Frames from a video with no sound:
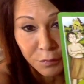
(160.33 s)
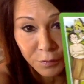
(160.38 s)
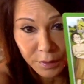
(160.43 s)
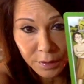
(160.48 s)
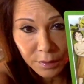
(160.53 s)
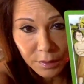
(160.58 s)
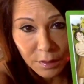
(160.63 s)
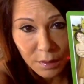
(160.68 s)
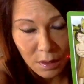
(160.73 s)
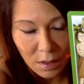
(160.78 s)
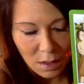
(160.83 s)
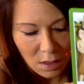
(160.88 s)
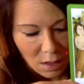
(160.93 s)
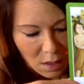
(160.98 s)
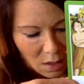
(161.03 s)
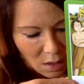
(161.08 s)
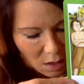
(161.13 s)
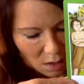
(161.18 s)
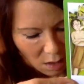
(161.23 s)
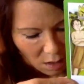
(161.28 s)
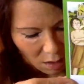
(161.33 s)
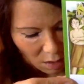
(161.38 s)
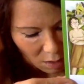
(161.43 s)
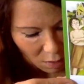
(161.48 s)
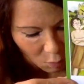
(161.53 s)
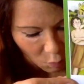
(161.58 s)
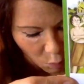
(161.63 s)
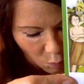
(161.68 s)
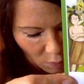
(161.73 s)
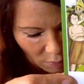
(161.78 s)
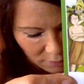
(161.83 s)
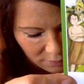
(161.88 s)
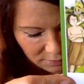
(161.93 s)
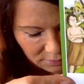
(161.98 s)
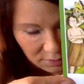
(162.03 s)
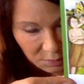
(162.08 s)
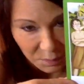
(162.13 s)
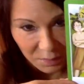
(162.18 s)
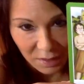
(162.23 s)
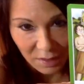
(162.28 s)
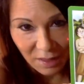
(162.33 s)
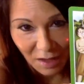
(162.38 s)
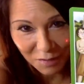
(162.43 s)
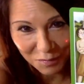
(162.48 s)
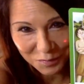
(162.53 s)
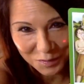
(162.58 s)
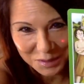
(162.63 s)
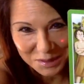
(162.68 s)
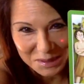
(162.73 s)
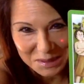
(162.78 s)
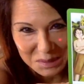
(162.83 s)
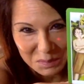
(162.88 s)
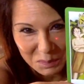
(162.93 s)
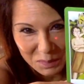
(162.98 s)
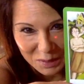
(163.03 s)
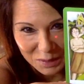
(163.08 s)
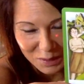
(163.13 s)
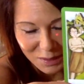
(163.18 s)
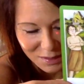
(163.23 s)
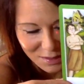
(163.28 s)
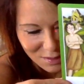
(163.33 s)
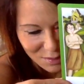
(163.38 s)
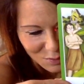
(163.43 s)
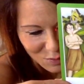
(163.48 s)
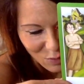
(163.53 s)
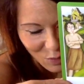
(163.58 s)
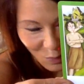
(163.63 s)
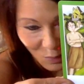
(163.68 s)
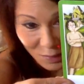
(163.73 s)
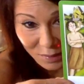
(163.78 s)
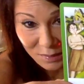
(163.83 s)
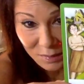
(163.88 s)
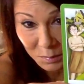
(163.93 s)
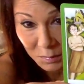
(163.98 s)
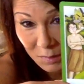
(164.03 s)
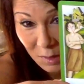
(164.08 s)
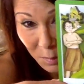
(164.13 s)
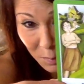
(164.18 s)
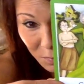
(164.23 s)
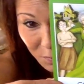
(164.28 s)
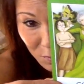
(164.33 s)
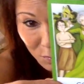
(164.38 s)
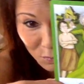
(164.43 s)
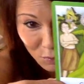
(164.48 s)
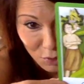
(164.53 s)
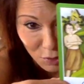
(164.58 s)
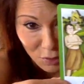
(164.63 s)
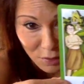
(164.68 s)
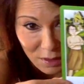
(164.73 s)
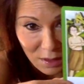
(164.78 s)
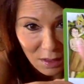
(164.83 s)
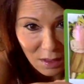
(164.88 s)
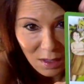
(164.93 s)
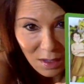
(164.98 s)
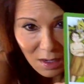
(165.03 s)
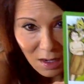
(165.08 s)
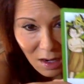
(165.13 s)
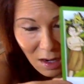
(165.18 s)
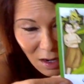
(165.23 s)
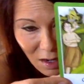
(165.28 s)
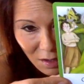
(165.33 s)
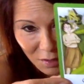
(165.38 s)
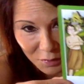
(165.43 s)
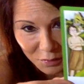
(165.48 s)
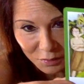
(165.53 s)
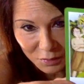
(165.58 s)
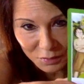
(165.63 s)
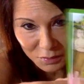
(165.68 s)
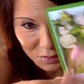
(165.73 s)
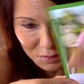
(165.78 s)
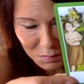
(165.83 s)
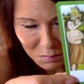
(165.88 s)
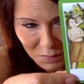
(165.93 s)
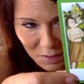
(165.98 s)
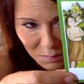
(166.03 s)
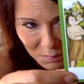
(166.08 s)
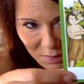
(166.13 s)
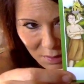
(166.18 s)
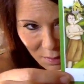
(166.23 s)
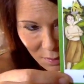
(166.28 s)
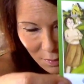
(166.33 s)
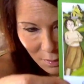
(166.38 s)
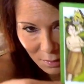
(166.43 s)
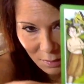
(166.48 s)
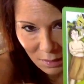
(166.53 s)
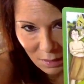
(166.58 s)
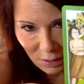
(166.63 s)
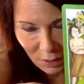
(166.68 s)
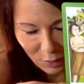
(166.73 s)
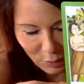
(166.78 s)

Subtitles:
fear, wanting to be that free spirit to go on some type of new journey, others may be,